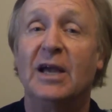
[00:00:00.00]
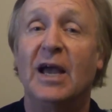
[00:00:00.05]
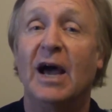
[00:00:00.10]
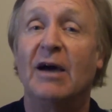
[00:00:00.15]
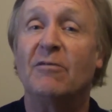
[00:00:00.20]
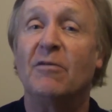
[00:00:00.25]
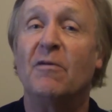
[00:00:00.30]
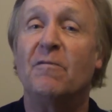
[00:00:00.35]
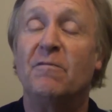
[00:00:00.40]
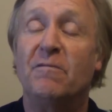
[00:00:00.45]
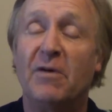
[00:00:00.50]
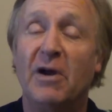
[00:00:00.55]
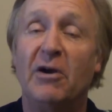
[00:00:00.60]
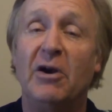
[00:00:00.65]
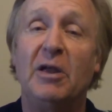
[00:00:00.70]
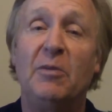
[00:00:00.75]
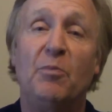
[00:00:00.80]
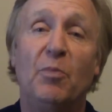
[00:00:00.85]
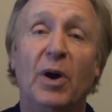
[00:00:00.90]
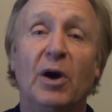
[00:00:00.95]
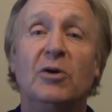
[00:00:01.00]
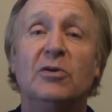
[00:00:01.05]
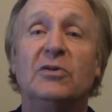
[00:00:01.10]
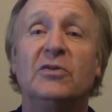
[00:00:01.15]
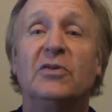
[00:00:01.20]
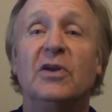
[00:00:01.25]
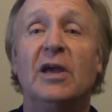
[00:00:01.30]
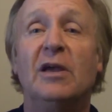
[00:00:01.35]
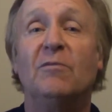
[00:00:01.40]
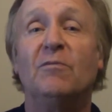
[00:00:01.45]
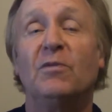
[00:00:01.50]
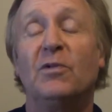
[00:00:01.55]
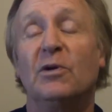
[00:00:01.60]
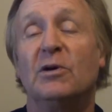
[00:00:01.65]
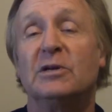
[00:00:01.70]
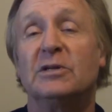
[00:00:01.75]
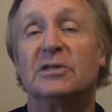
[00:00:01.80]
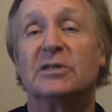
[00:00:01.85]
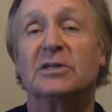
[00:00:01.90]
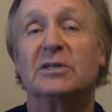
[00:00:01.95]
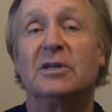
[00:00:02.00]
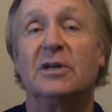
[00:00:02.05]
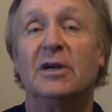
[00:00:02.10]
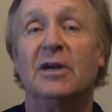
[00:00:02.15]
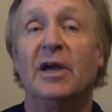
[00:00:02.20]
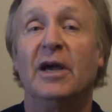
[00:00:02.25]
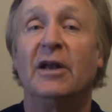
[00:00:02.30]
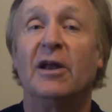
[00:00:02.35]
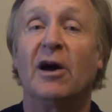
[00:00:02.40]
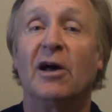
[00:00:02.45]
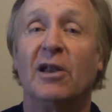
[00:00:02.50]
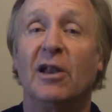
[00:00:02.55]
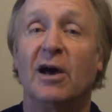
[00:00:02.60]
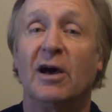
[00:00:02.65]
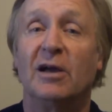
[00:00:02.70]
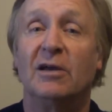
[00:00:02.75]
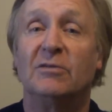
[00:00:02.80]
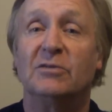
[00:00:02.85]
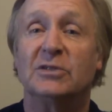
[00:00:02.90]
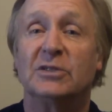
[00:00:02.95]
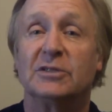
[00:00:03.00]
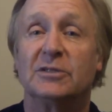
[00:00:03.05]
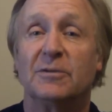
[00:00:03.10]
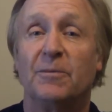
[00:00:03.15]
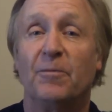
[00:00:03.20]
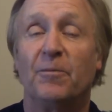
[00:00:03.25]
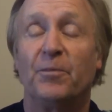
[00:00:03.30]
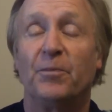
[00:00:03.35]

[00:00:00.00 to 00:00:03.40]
have a very potent influence in our lives.